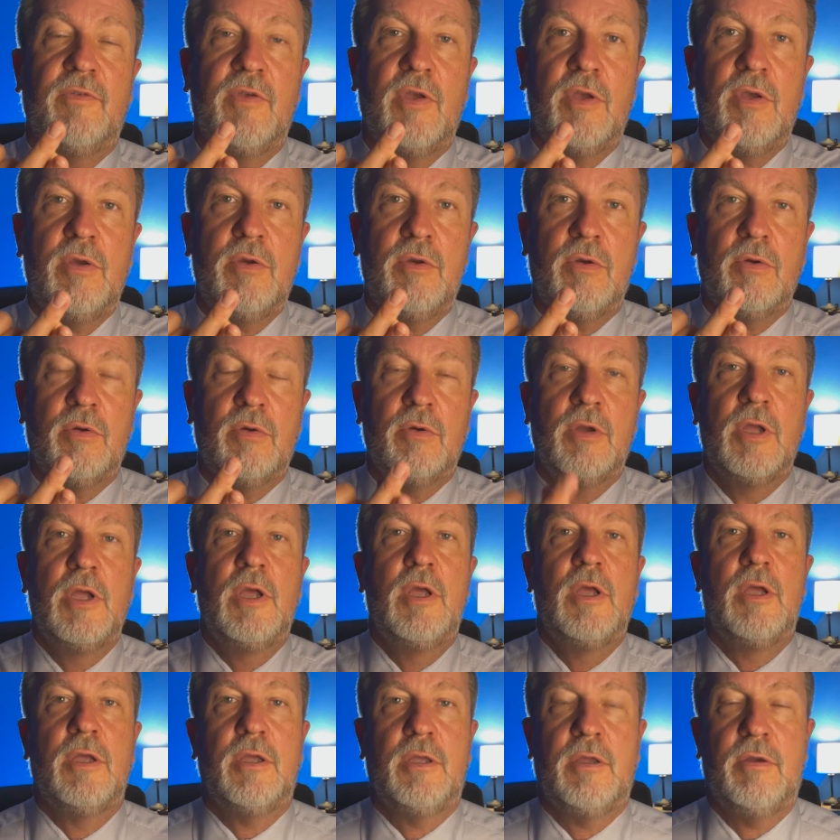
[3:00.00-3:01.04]
two,
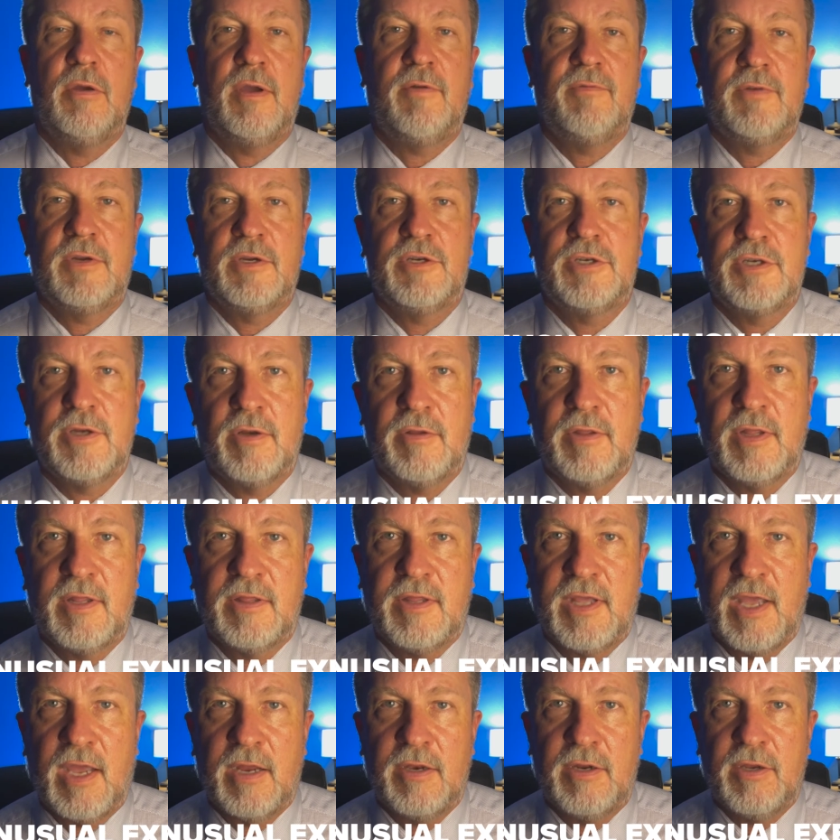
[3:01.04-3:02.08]
you have to show
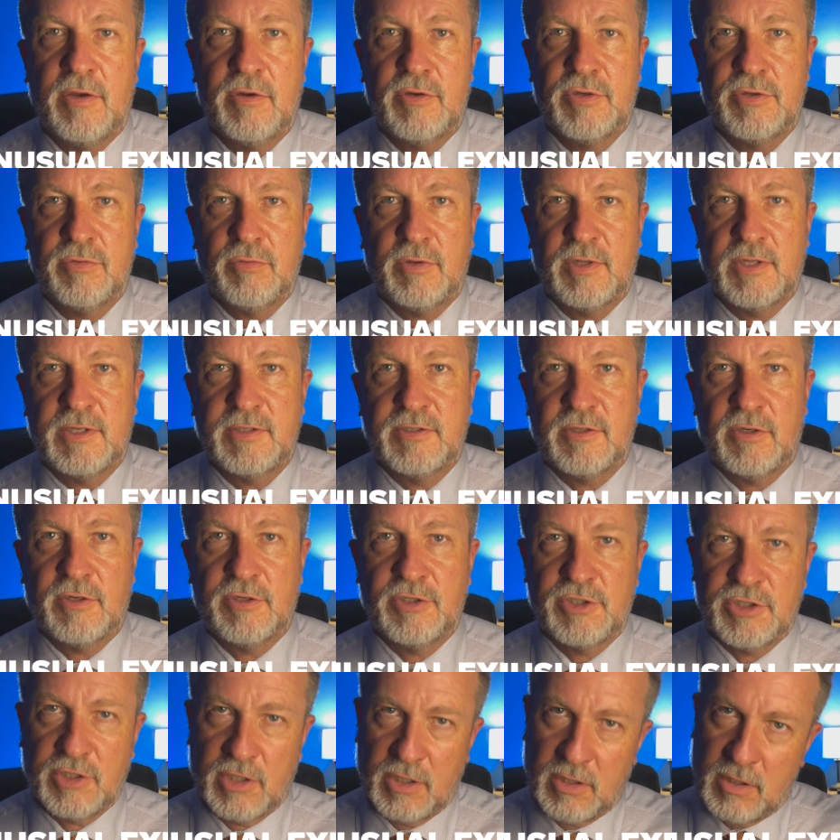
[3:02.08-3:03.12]
that the unusual
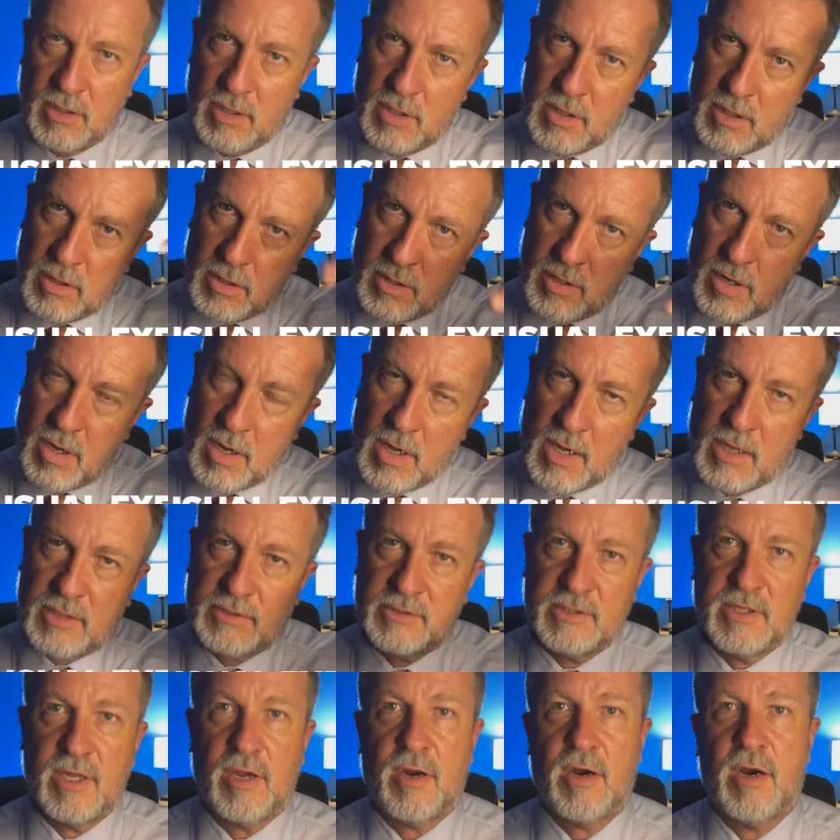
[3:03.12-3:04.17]
exertion
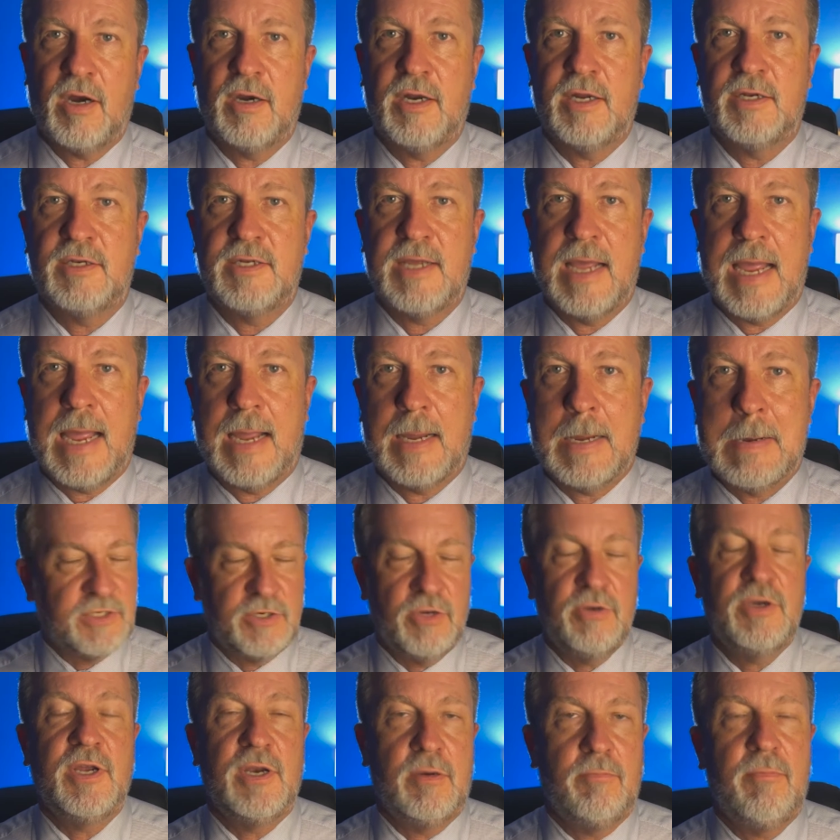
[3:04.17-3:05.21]
caused the heart attack. As
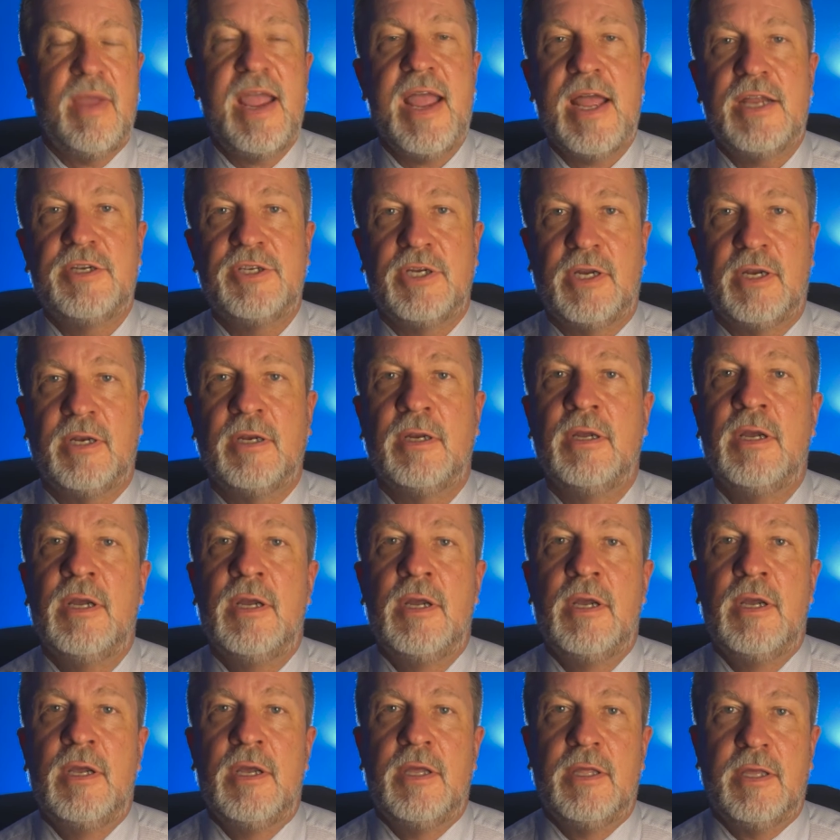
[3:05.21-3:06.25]
you can imagine,
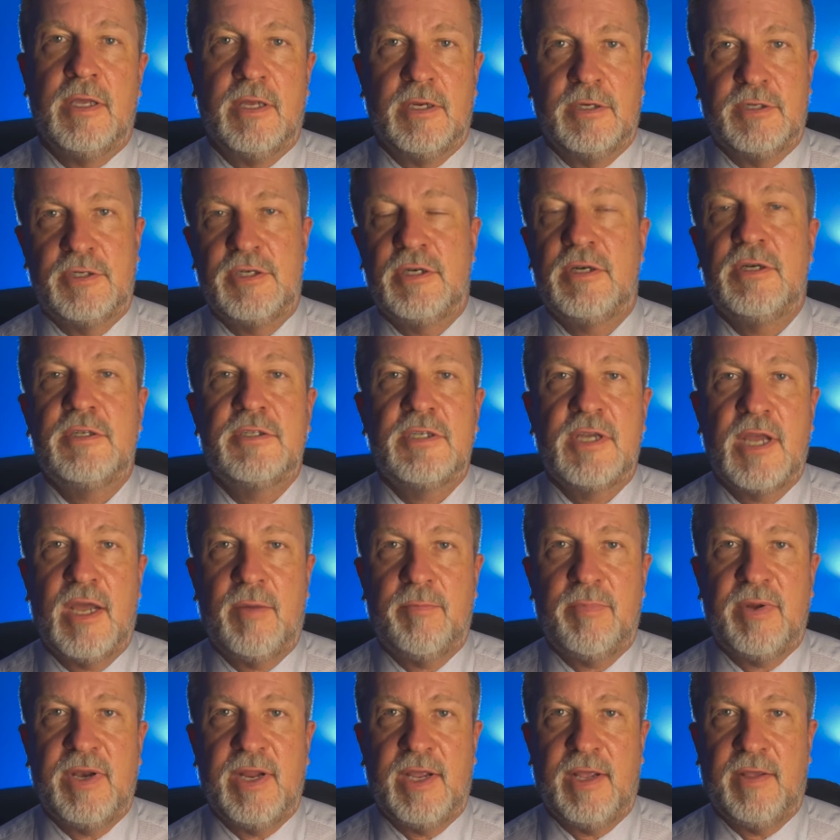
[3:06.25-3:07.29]
the insurance
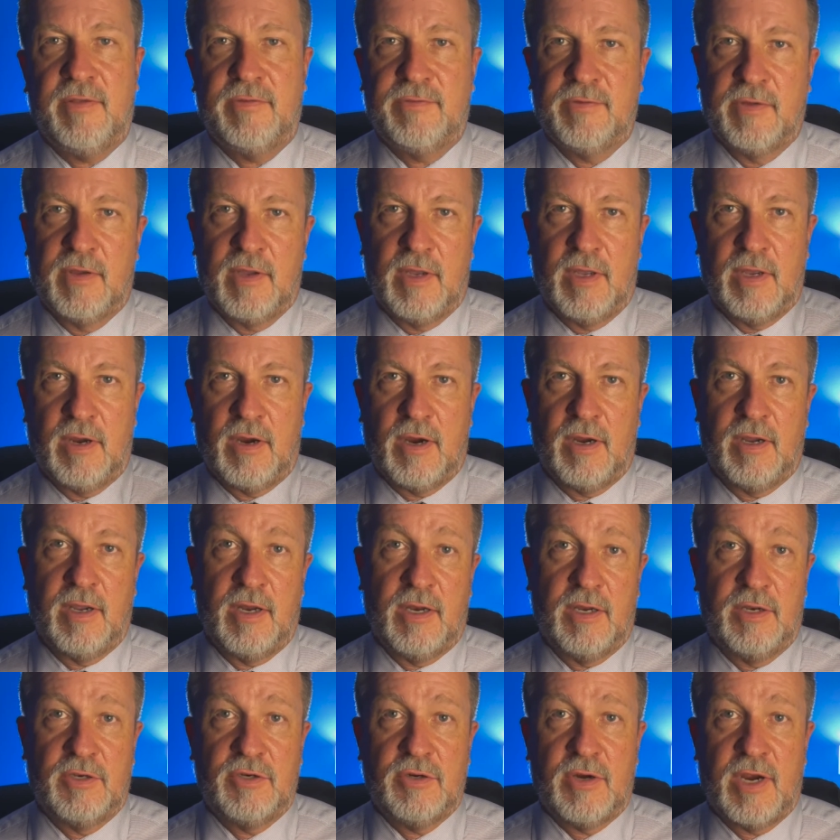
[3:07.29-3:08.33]
companies are
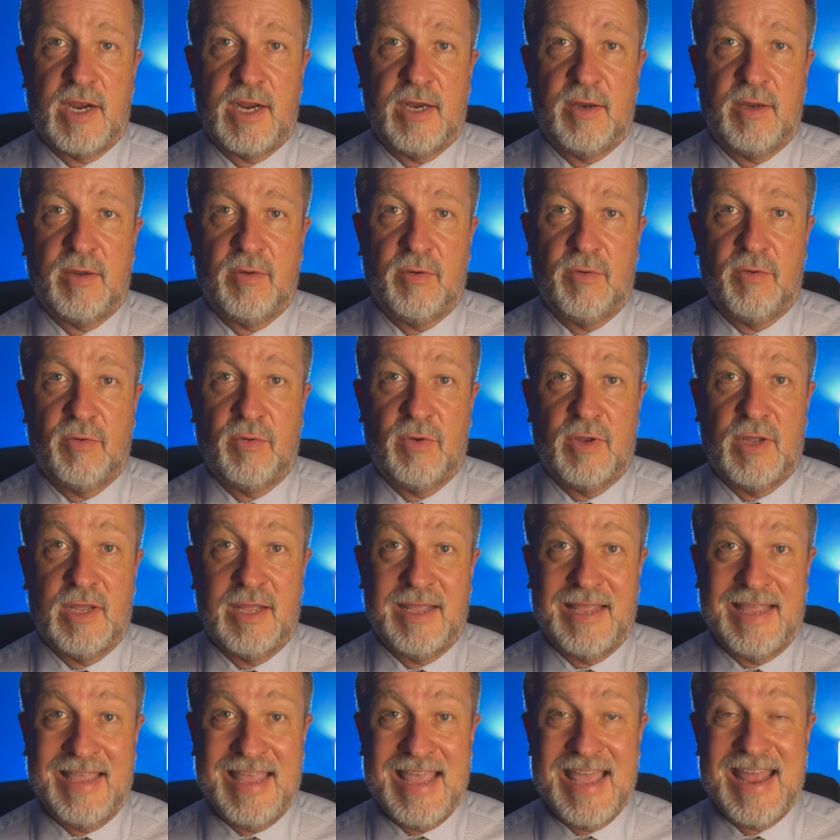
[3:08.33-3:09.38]
going to try to
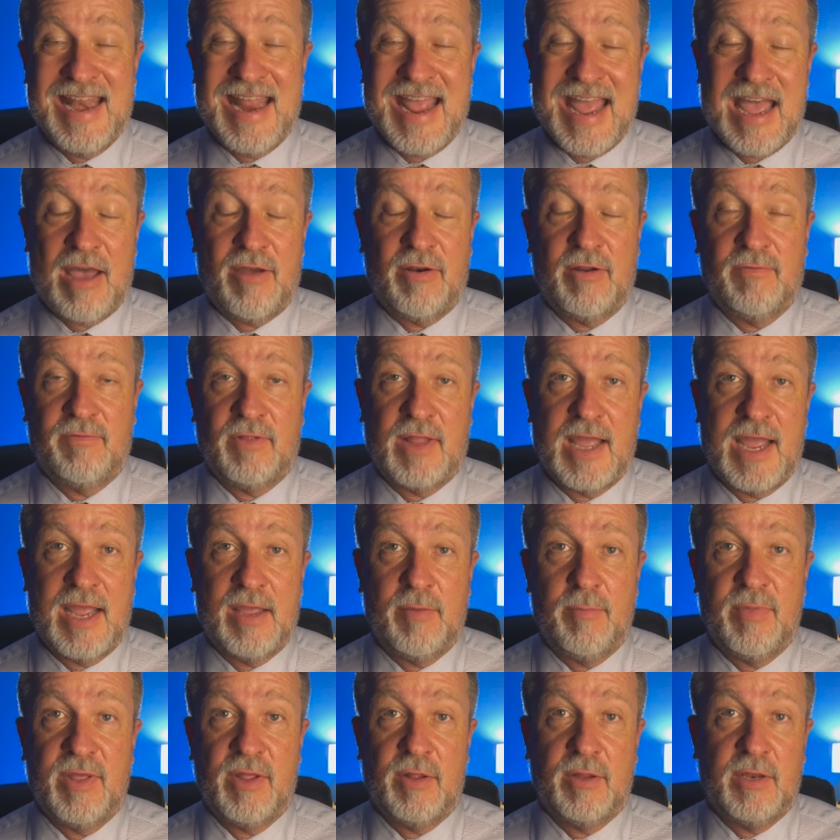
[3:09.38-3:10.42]
get out of
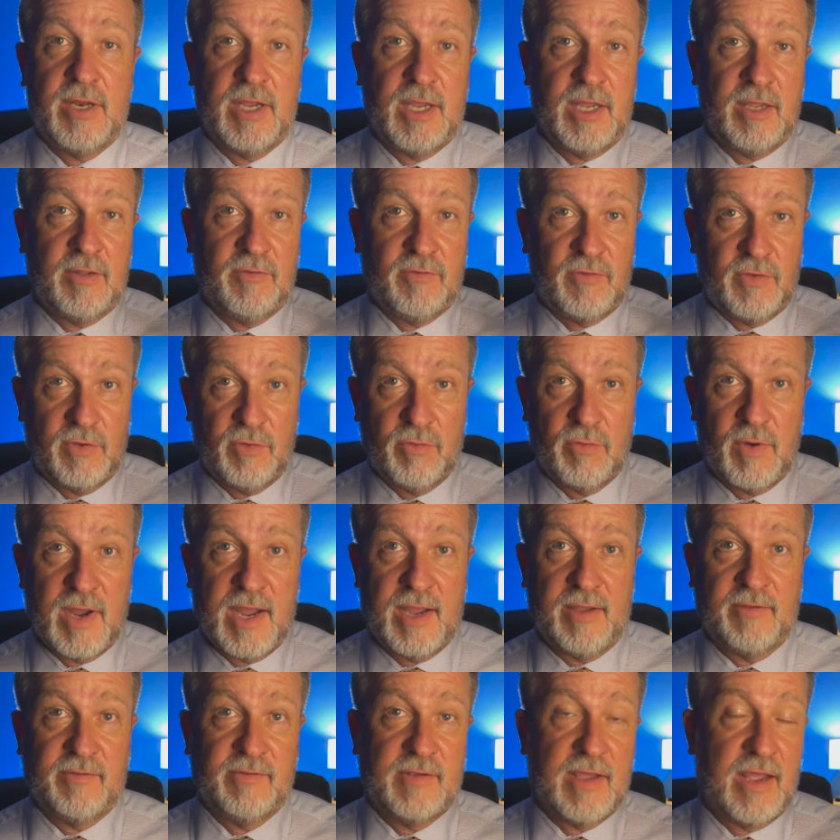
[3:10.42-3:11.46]
liability two
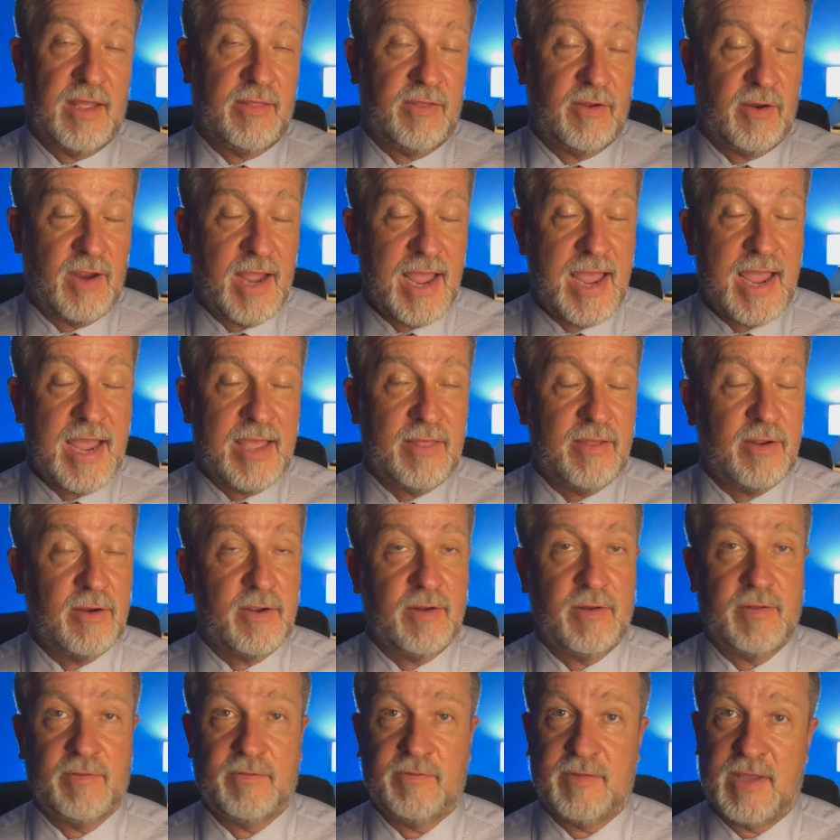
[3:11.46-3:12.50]
ways. Either A, they're
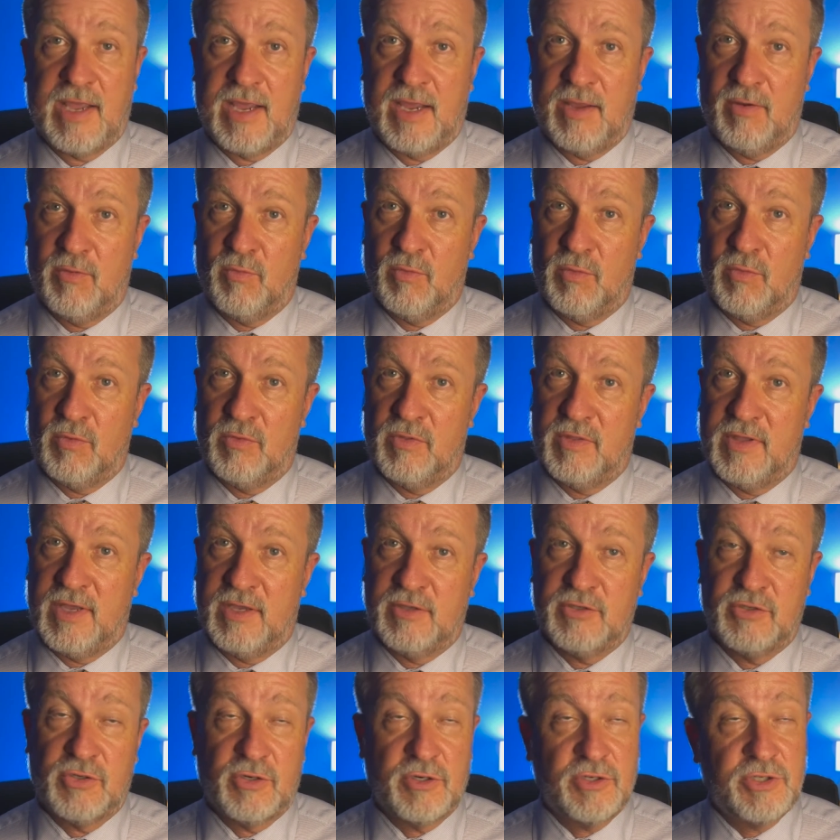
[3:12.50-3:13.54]
going to say the
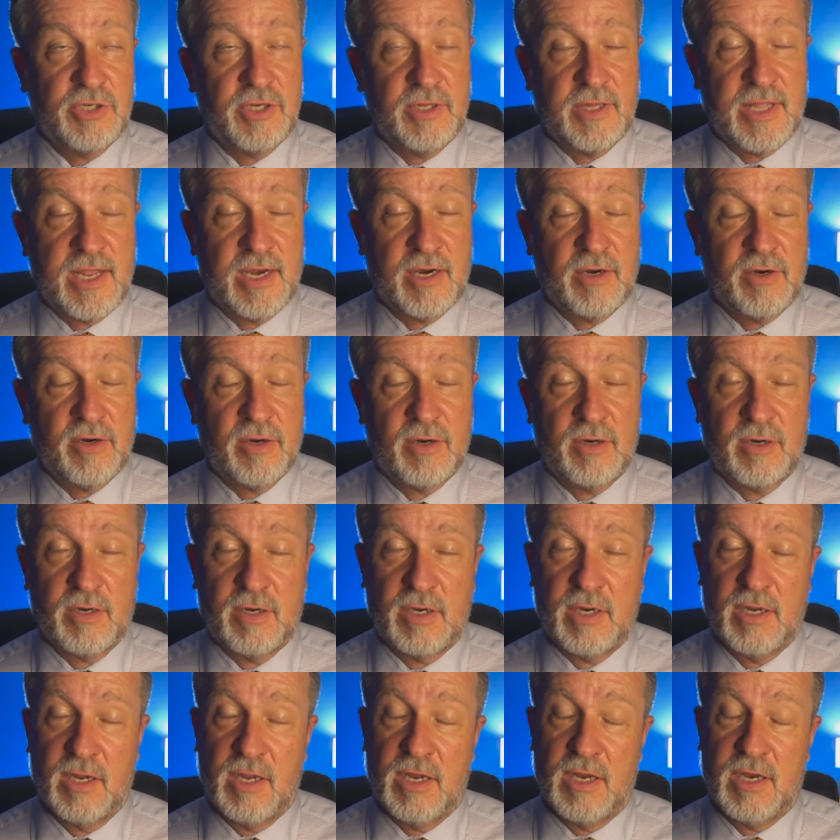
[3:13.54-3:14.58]
exertion that
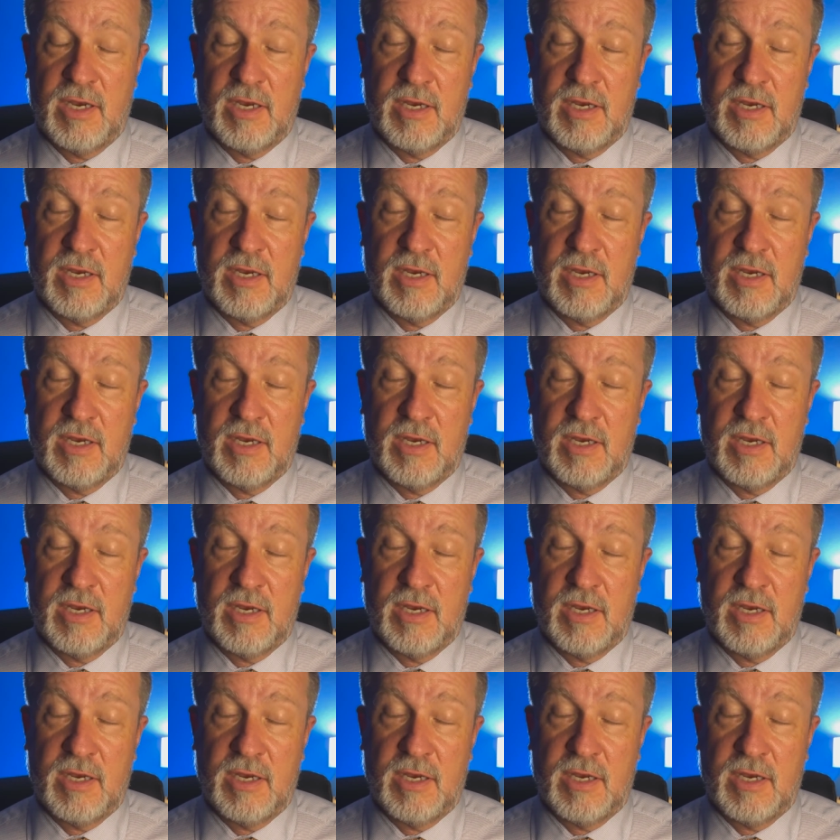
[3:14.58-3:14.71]
occurred